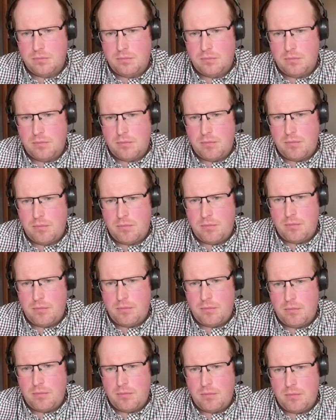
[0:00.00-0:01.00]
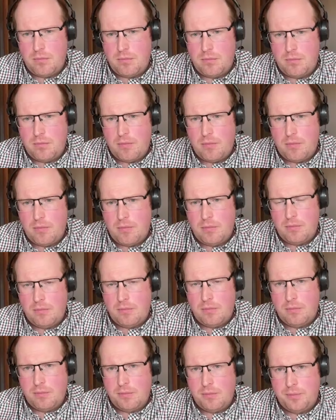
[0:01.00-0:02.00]

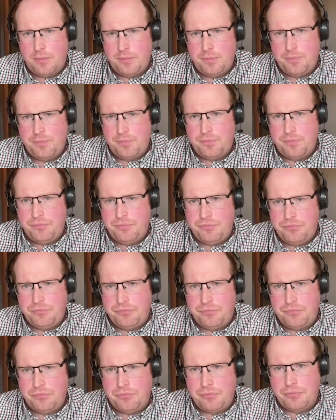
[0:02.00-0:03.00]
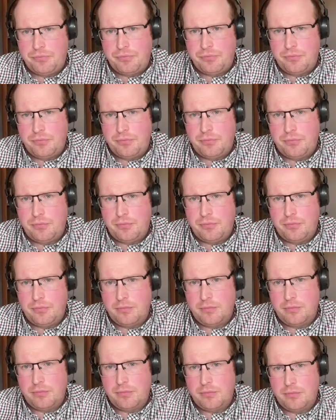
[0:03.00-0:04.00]

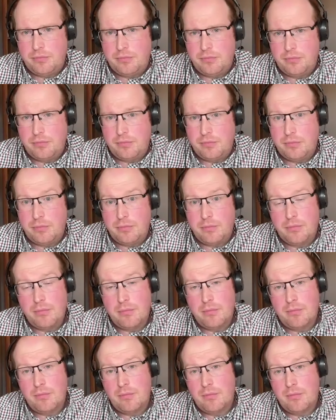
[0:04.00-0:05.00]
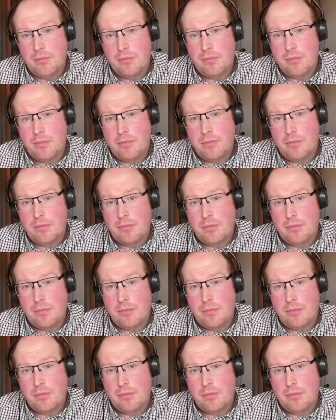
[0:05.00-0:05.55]
The person shown says nothing.